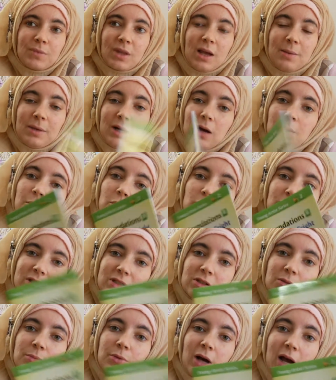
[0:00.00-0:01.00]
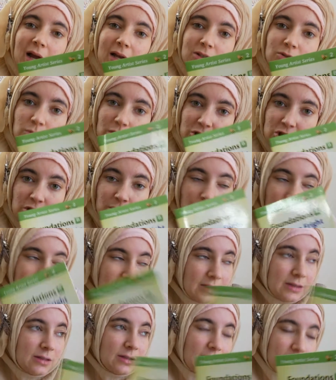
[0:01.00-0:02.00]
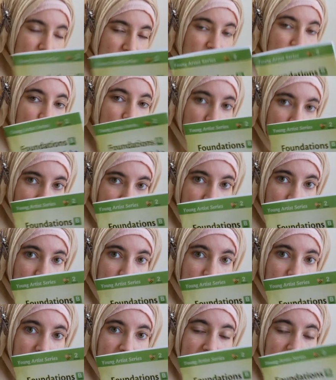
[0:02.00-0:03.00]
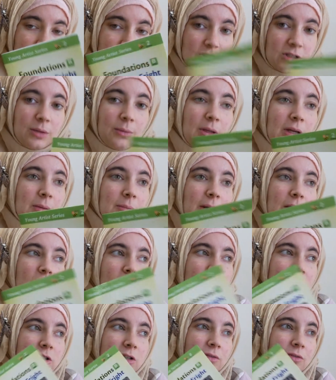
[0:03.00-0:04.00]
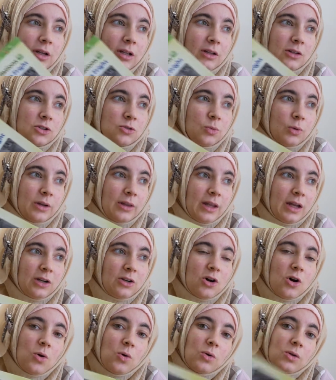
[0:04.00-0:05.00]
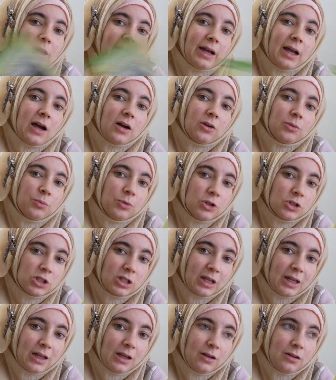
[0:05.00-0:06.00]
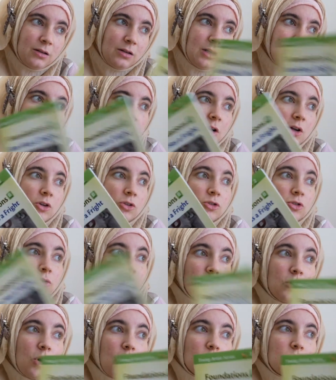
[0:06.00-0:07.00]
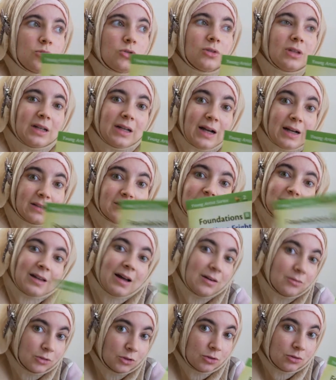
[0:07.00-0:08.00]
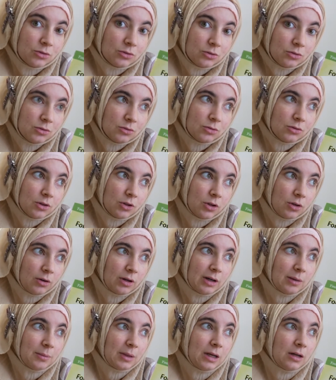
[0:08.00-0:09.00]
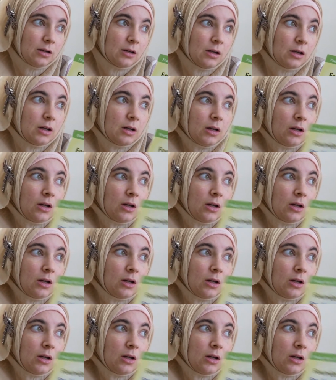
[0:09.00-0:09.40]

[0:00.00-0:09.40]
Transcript: I mean, I'm always surprised when she reads this book. Like, there's something about Logic of English where they know, like, how to push a kid to go to the next level. You know what I mean?